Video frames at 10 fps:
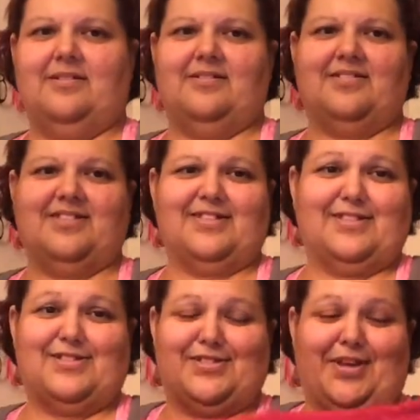This is
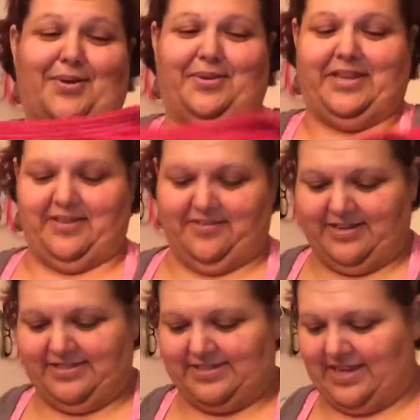so cute.
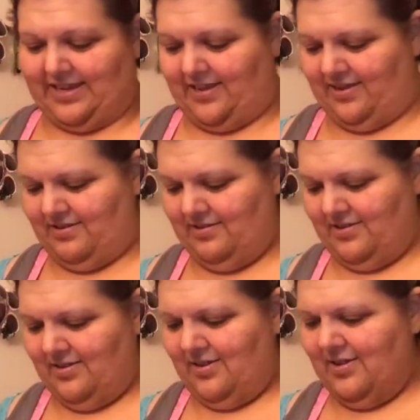It's like a
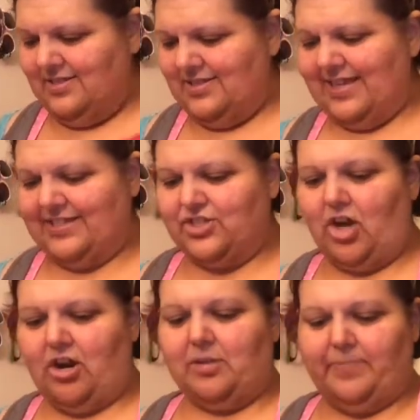it's like a
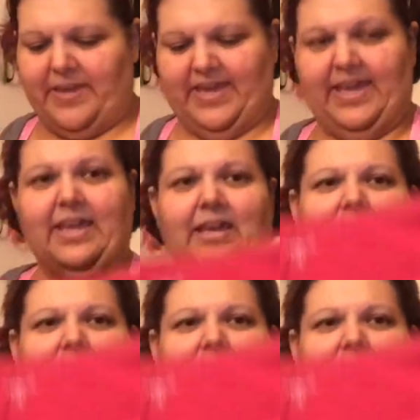dark pink.